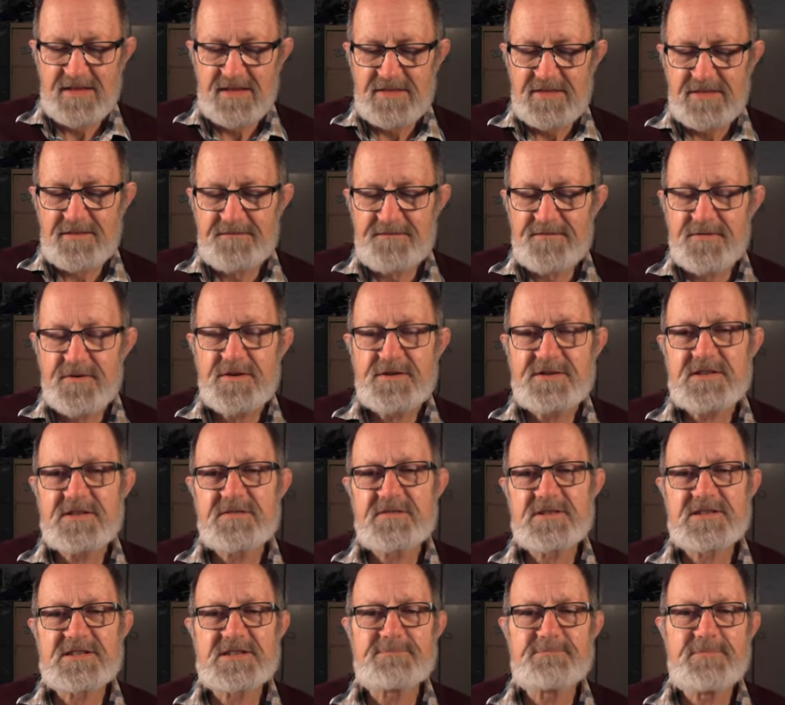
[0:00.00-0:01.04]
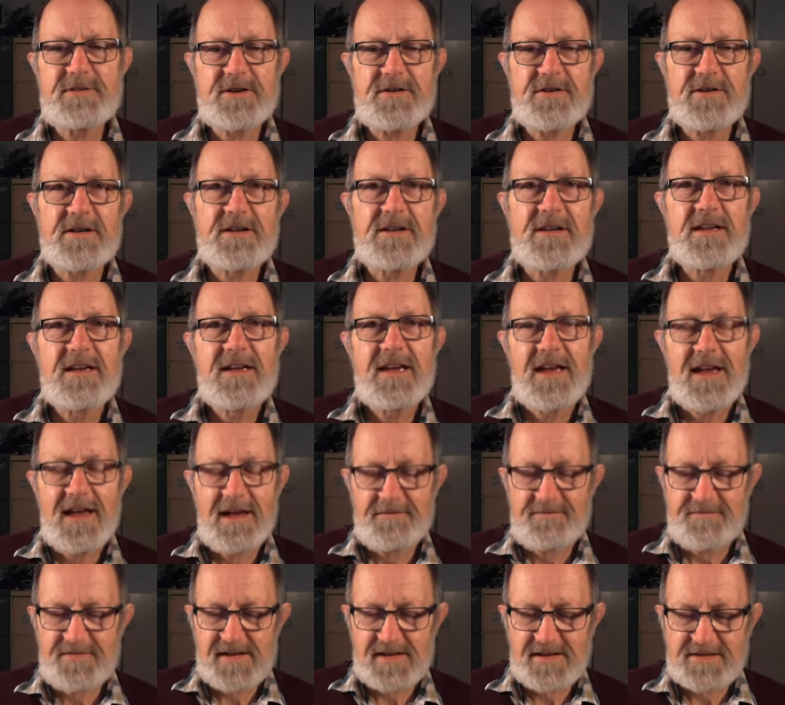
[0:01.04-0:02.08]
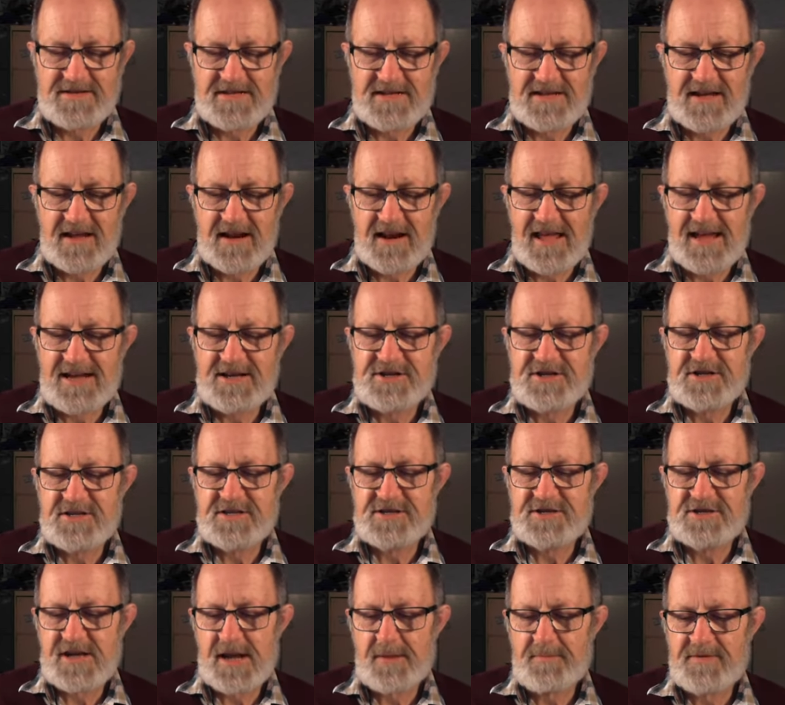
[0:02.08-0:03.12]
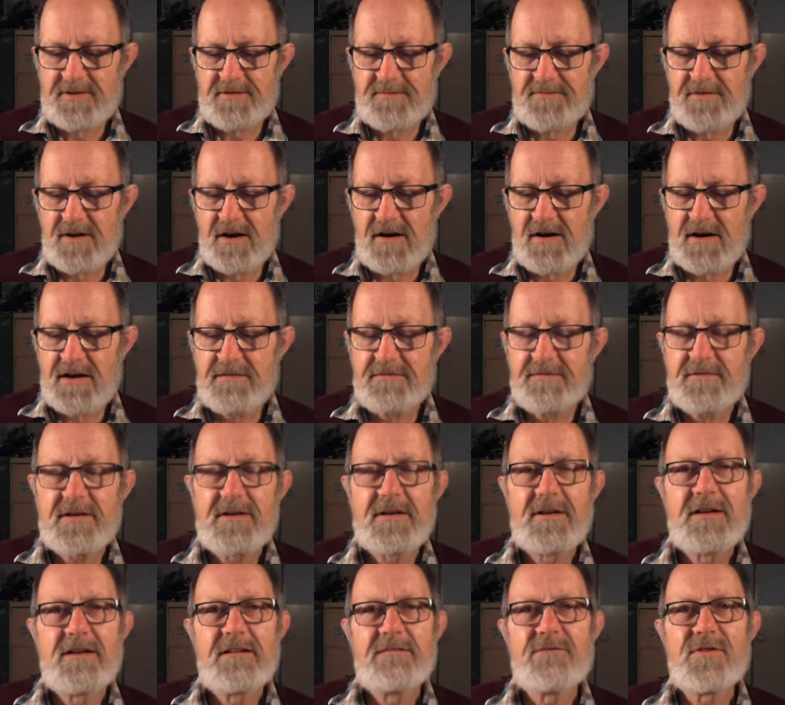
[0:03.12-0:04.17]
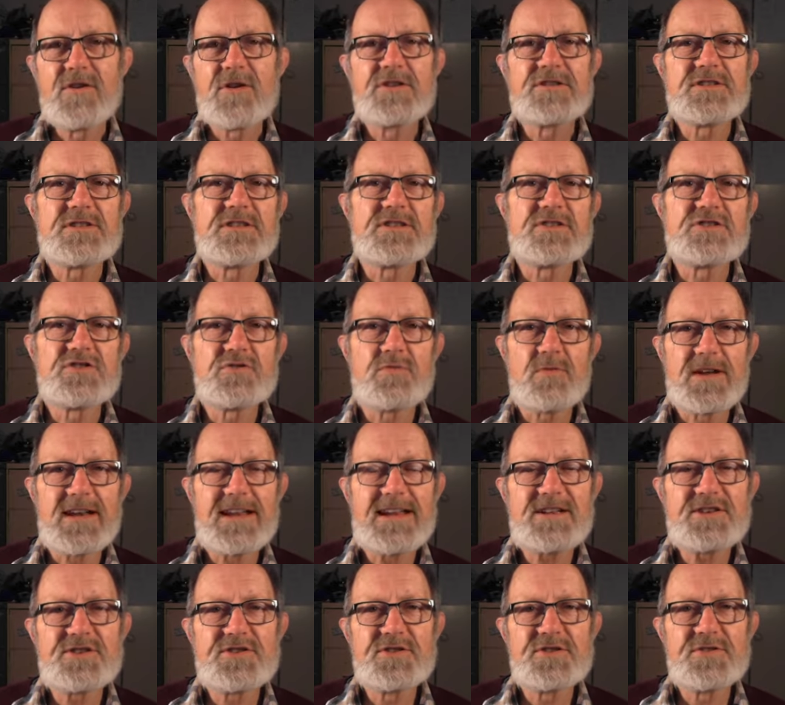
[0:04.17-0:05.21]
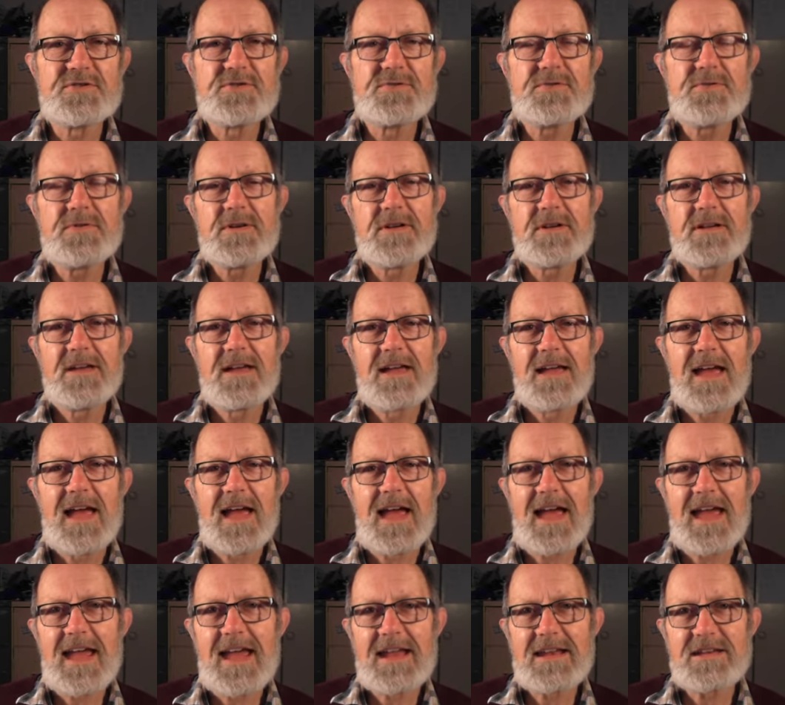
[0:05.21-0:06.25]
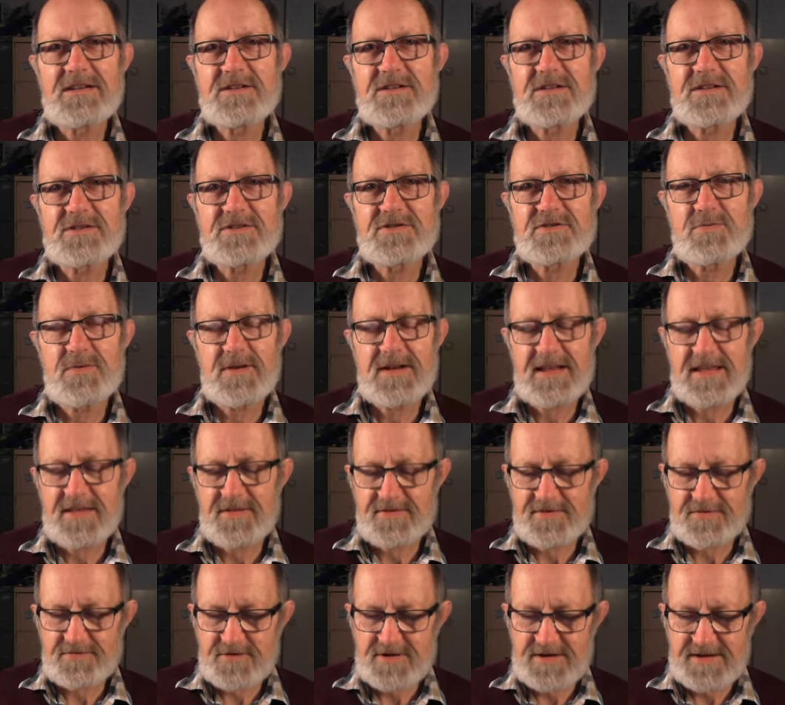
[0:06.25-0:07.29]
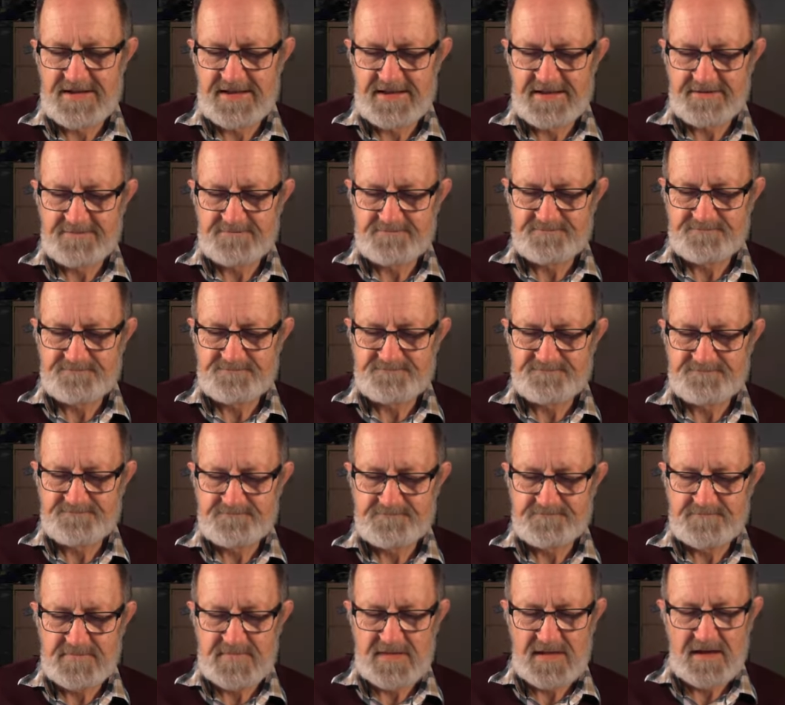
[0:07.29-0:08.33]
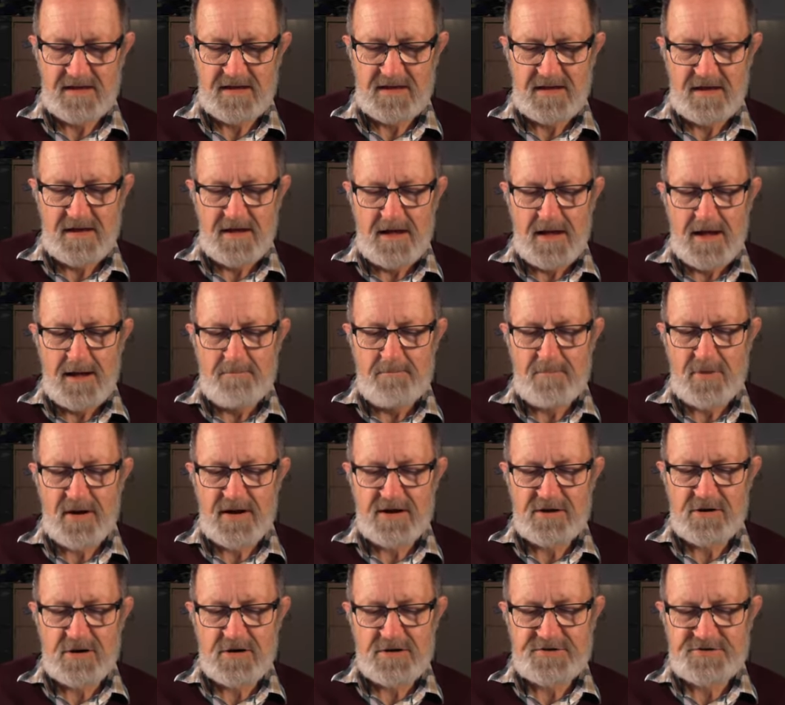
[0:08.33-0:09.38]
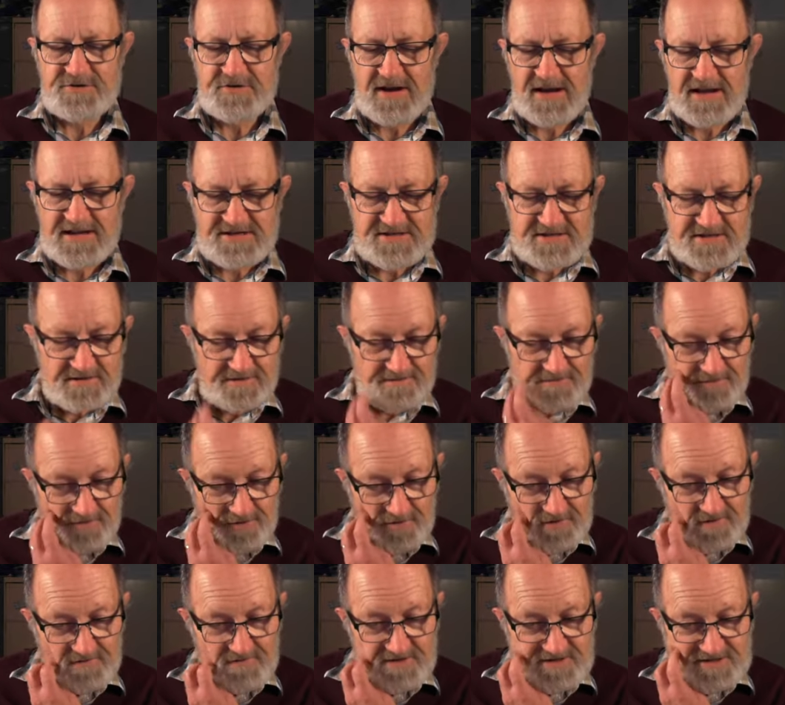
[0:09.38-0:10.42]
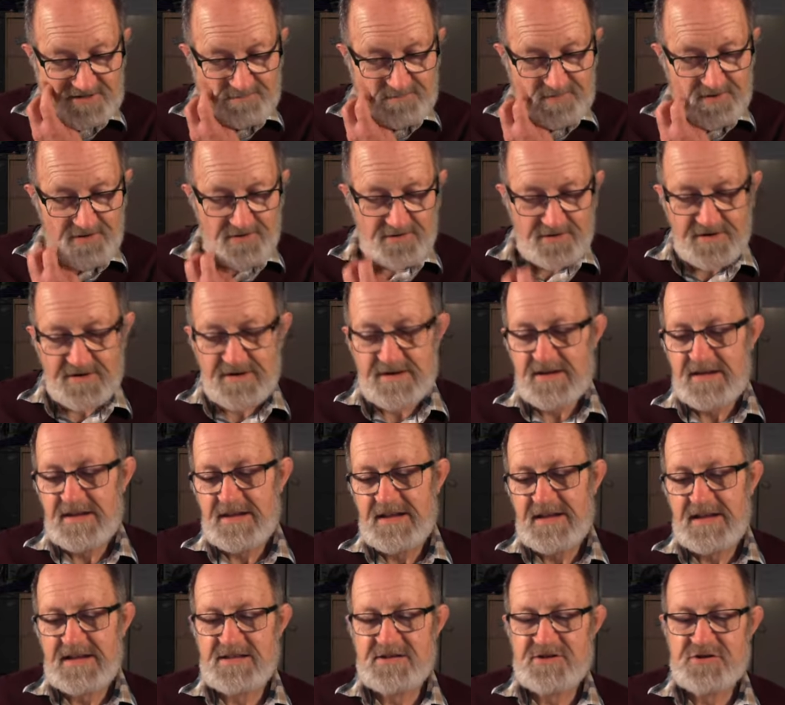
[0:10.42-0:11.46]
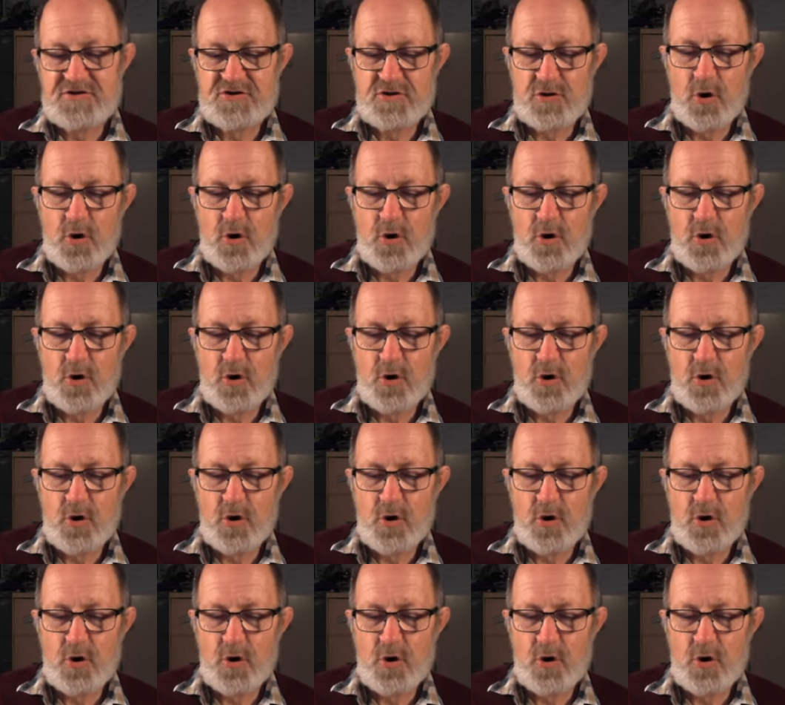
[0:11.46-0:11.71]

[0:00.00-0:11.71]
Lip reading: The fruits of the Spirit are found in Galatians chapter 5, verses 22 and 23. By contrast, the fruit of the Spirit is